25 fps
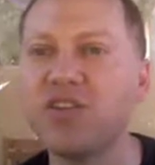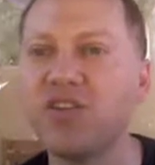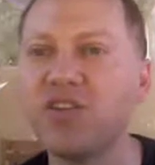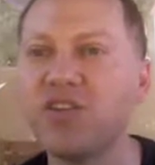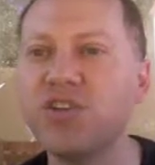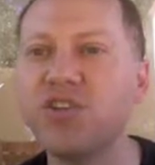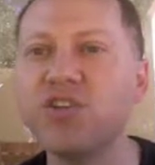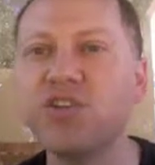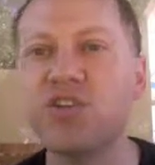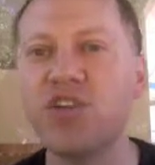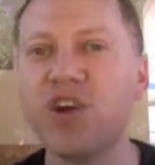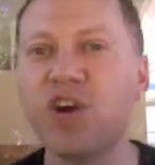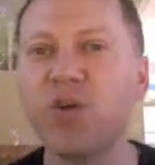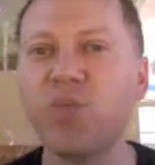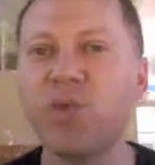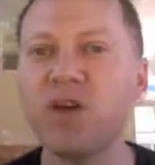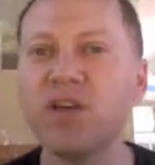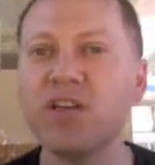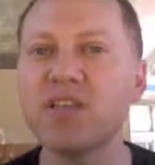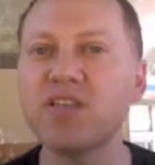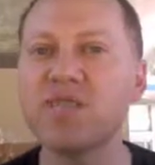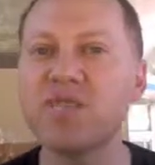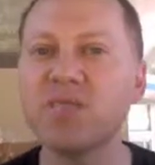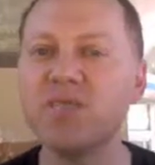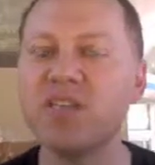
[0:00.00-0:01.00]
should stop
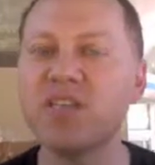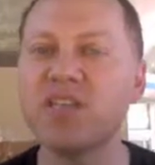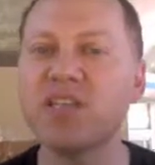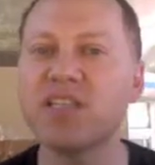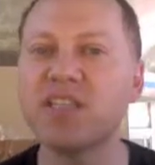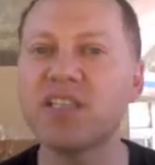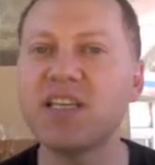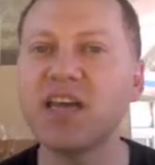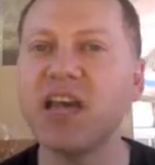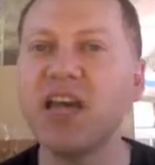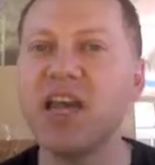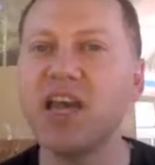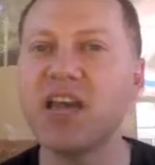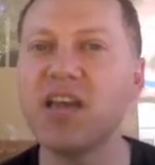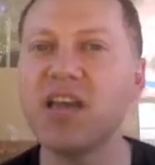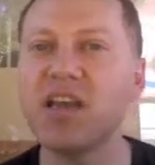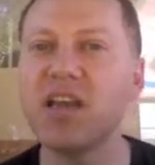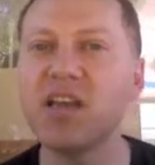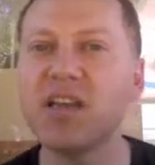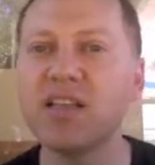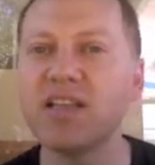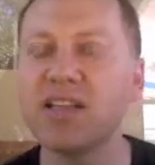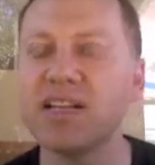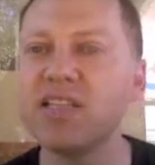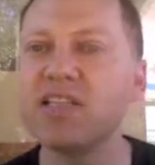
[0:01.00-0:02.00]
us from just saying,
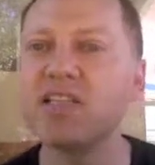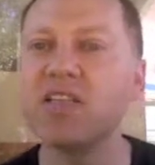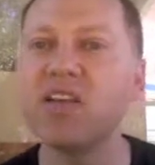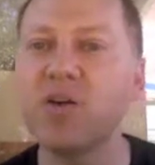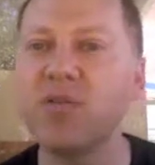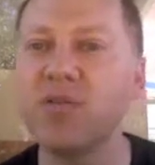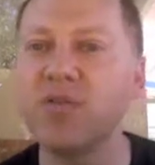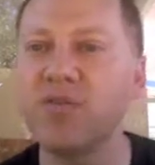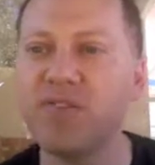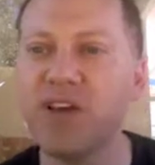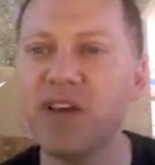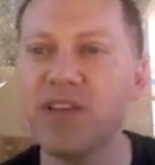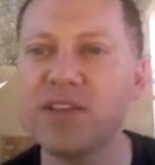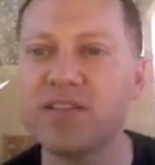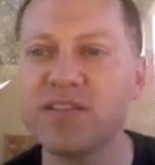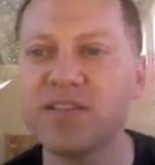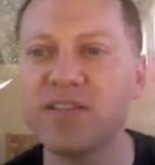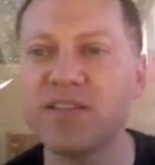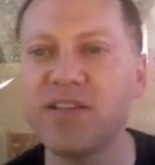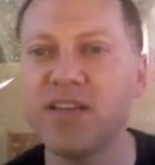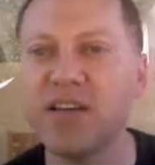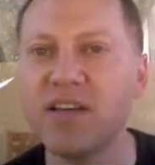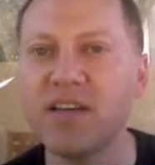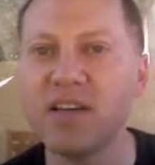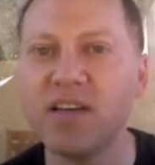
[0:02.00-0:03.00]
let's go with
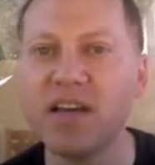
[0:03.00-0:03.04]
this.